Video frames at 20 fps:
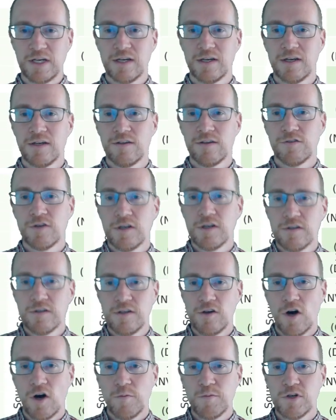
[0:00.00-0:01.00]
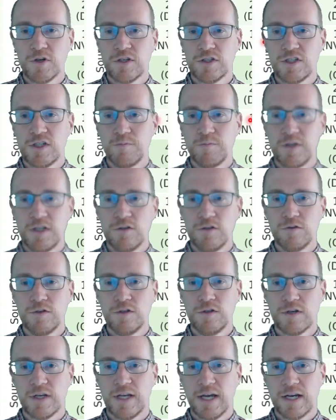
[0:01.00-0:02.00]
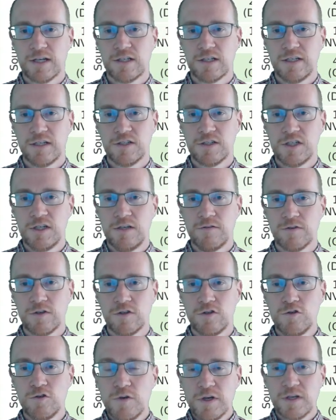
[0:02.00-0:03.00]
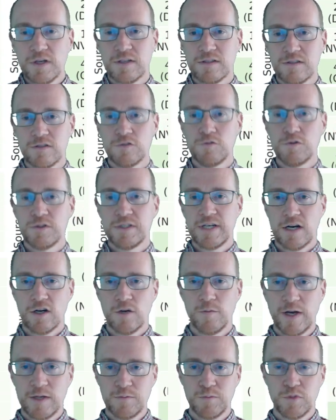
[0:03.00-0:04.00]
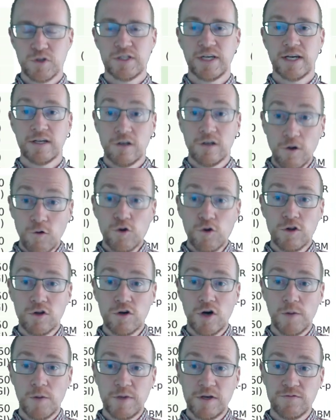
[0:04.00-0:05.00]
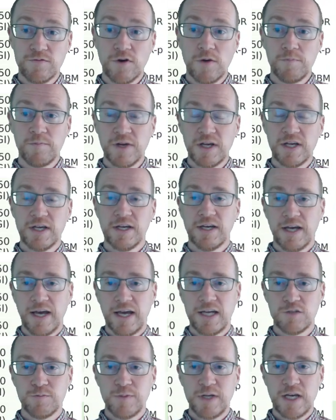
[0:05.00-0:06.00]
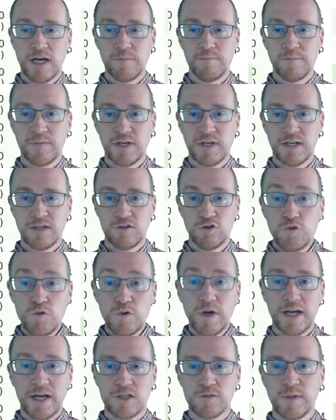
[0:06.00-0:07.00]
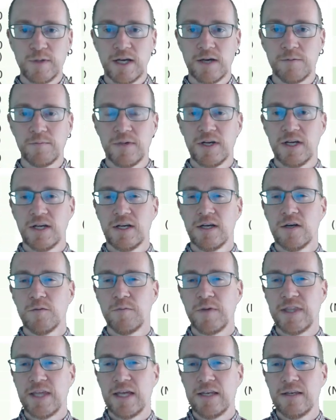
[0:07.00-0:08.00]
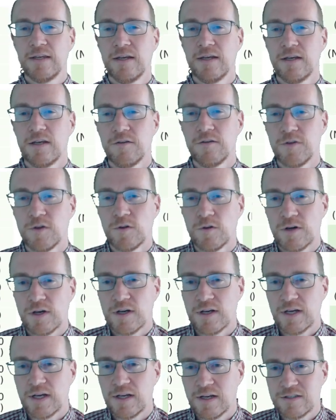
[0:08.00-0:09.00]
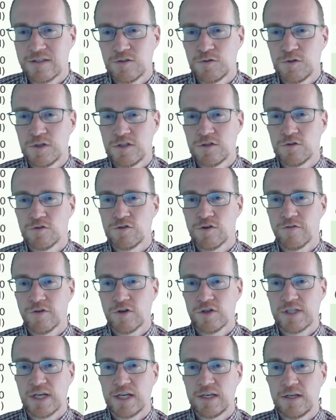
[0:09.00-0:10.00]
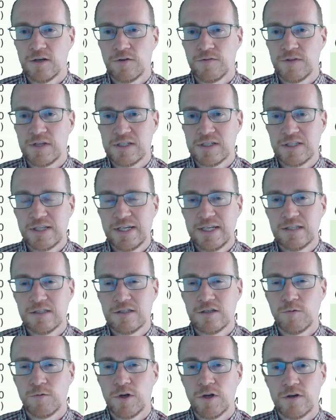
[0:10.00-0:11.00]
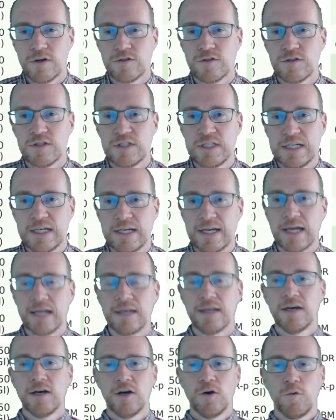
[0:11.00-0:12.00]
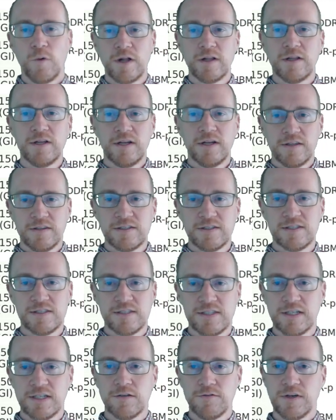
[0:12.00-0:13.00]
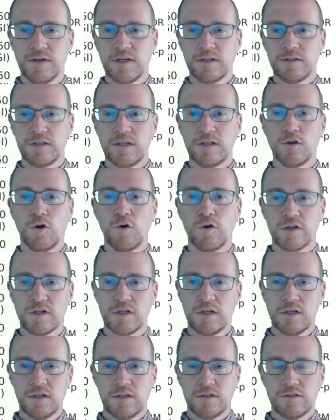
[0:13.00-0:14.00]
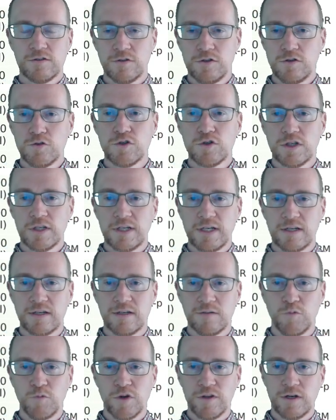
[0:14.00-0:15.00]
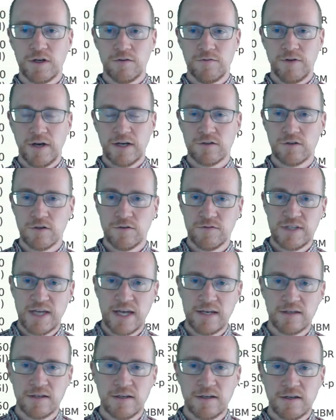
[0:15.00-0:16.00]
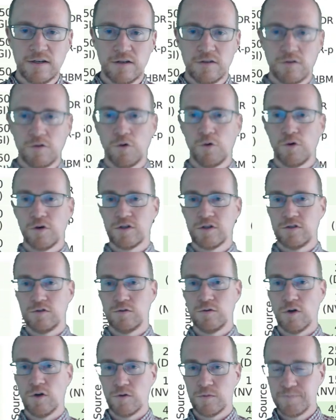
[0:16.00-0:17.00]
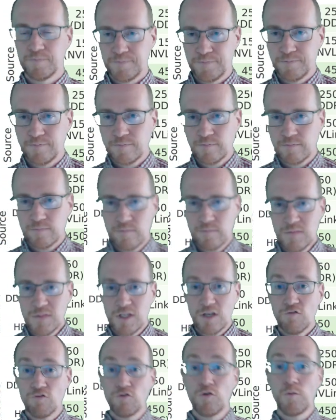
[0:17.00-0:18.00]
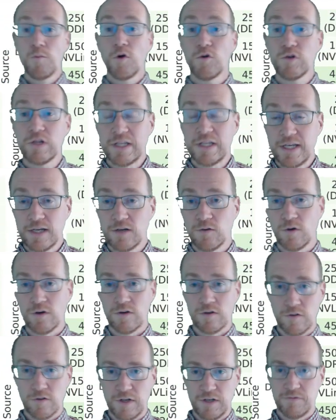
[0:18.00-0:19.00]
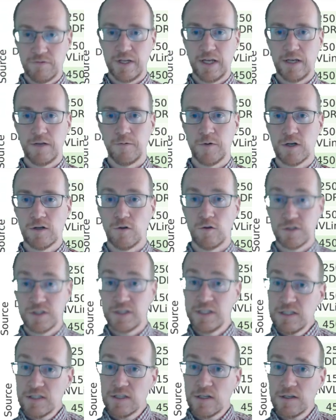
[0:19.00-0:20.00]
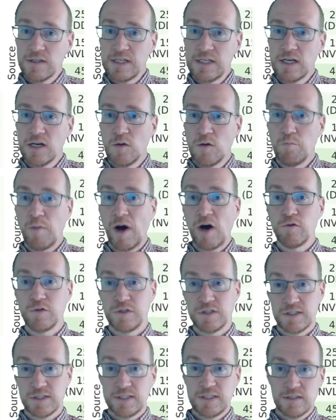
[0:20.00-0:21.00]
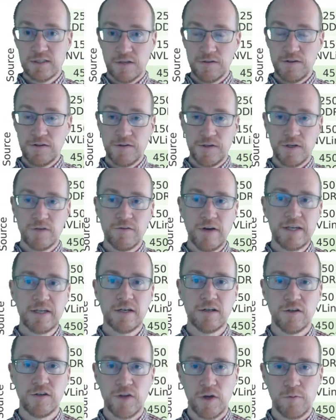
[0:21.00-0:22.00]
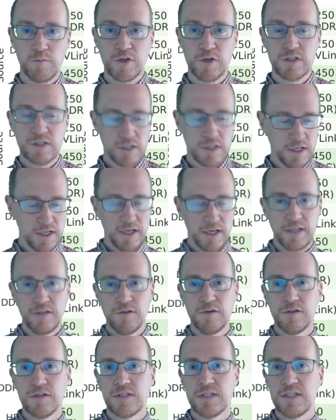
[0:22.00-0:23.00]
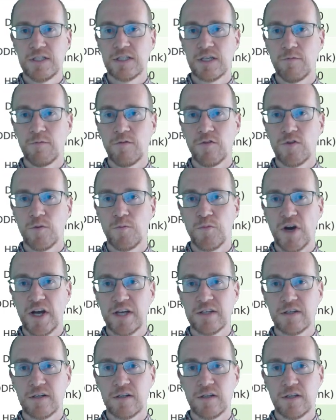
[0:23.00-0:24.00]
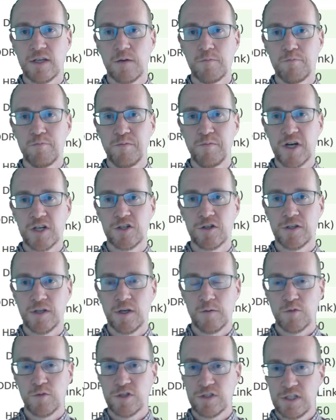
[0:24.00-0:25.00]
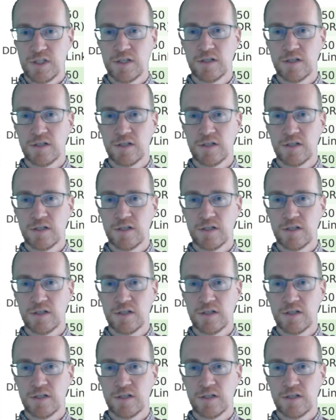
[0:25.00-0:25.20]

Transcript: So here in the Hopper GPU, you can actually achieve a 2 terabyte per second local copy from HBM to HBM. But then if you look, as soon as you traverse any of these links, you would also see again, well, this is significantly lower. So usually more than a factor of 10 lower to go remotely or even anywhere close. And these are the bounds, these are the theoretical numbers, and you can see some of the practical measured numbers here.